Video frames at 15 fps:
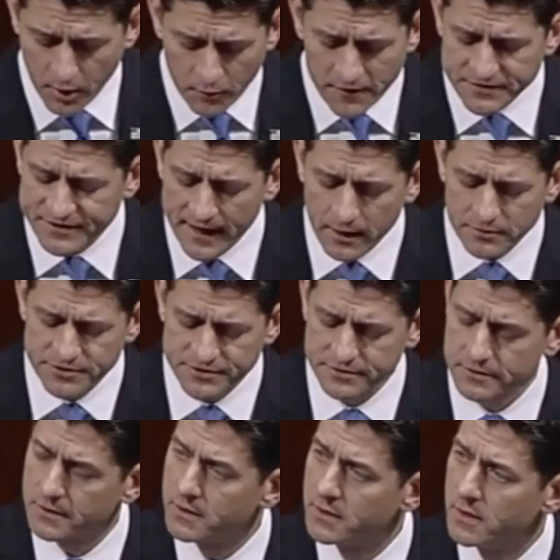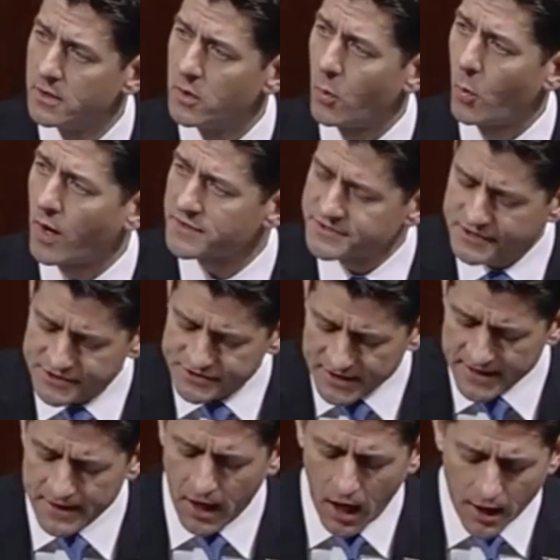know this House wants to
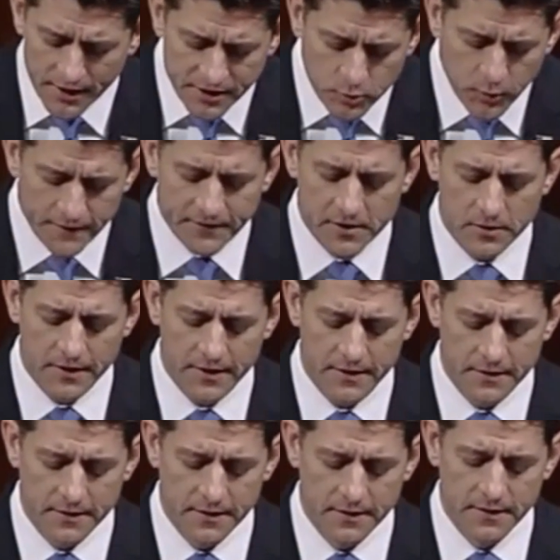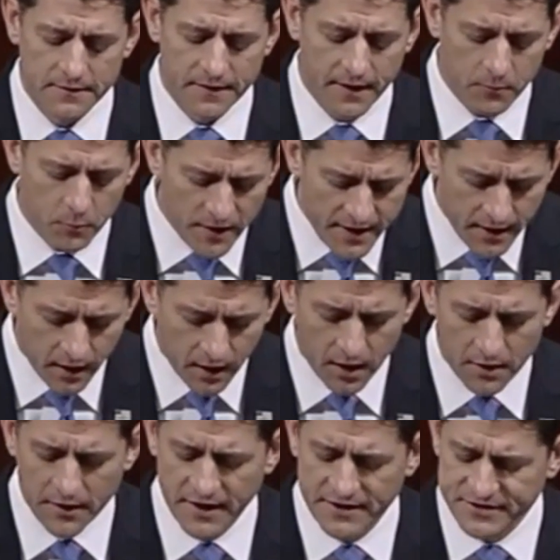state unequivocally that we
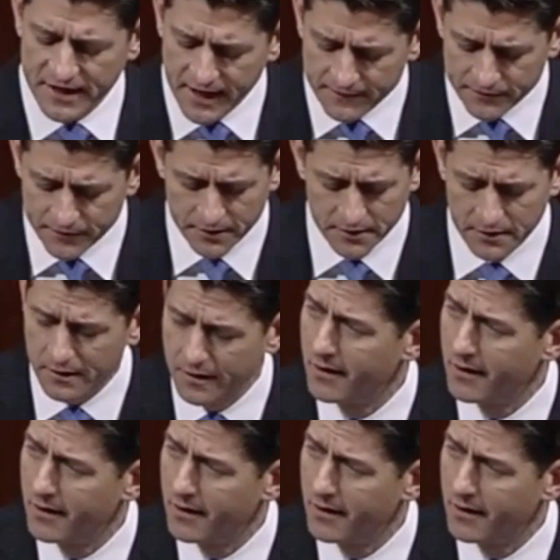are, as ever,